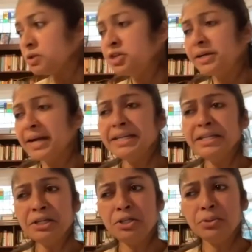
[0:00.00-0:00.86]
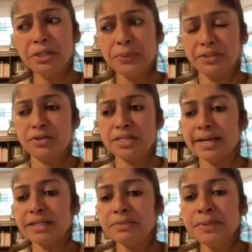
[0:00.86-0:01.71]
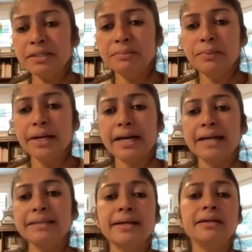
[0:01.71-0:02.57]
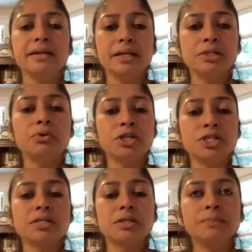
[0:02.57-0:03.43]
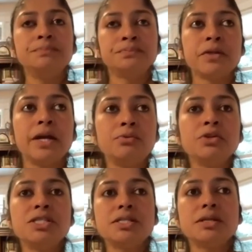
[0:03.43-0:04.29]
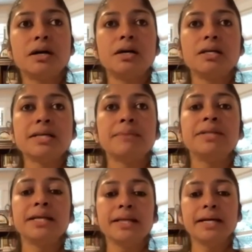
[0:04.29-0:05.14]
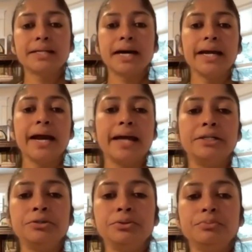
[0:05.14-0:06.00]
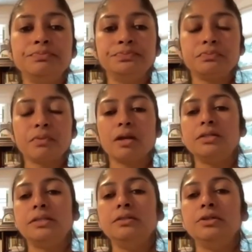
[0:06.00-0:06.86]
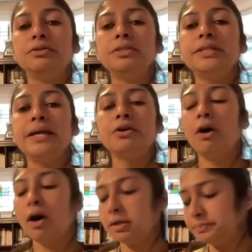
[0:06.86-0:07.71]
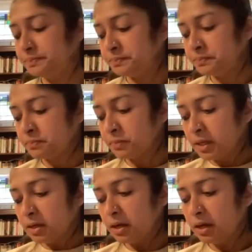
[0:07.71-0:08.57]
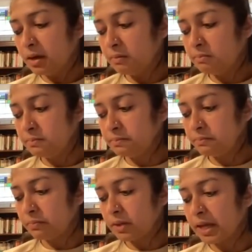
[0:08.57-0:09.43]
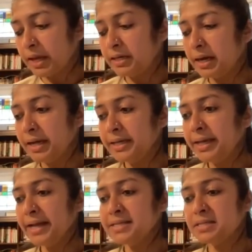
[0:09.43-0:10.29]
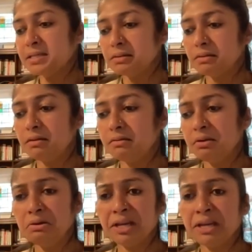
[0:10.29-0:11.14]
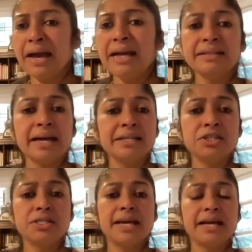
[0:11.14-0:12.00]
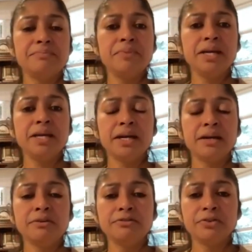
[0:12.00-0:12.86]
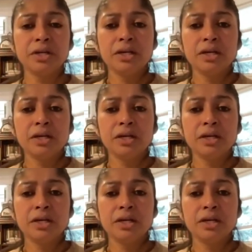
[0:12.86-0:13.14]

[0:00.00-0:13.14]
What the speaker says: sorry, I didn't do it with resentment, but I think it was something that I had to, you know, take on. And I guess looking back, that just helped me kind of